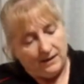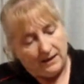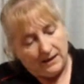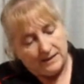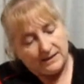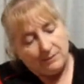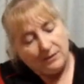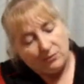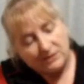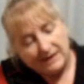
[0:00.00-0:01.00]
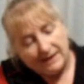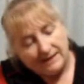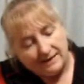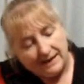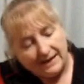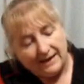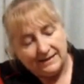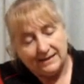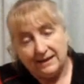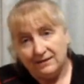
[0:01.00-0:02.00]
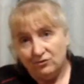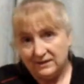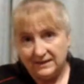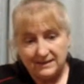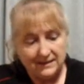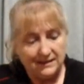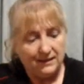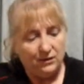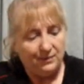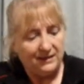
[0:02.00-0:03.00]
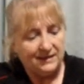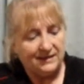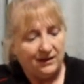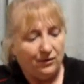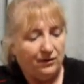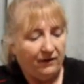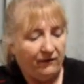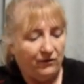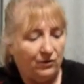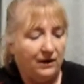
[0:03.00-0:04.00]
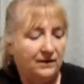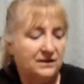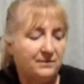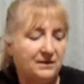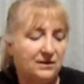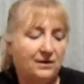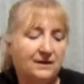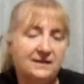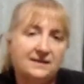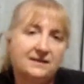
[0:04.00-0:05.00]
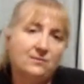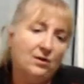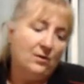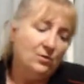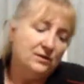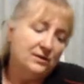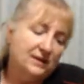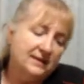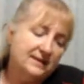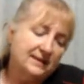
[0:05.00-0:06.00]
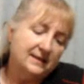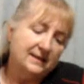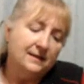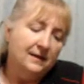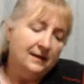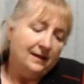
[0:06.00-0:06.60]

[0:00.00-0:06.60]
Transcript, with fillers: Uh, some people say that they can dull your scissors a little bit so if you're going to be doing this you might want to consider